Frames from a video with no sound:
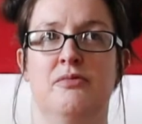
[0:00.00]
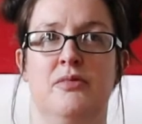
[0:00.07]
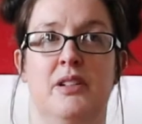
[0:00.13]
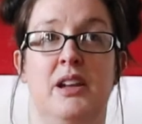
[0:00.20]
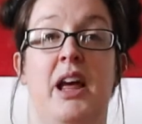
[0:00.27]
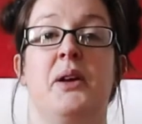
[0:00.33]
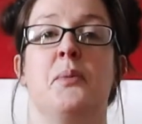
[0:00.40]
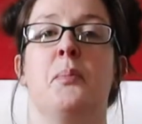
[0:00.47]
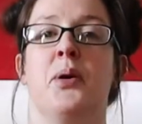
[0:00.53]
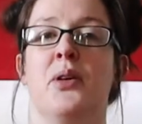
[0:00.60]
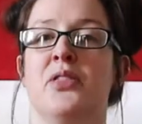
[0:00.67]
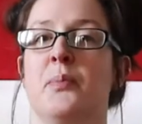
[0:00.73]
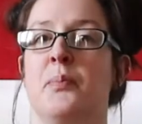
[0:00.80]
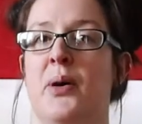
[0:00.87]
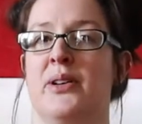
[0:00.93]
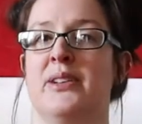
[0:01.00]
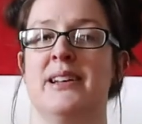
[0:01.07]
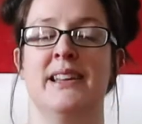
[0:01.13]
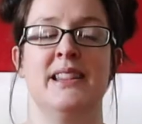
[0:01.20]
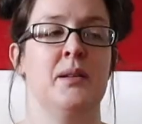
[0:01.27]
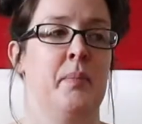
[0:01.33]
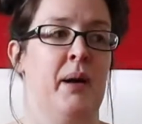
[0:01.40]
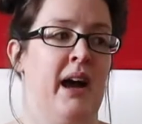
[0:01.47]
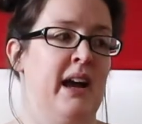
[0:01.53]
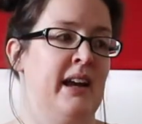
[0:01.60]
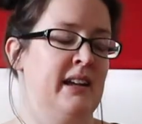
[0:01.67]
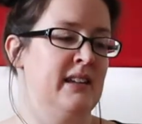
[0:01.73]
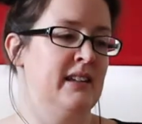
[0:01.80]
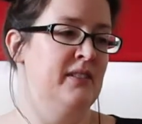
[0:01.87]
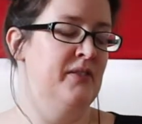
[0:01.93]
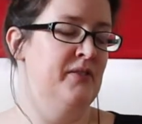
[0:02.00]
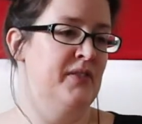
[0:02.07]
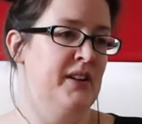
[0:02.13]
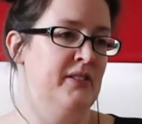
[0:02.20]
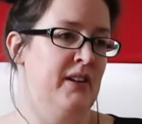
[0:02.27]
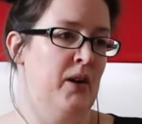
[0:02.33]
like put the bottle in the bag and figure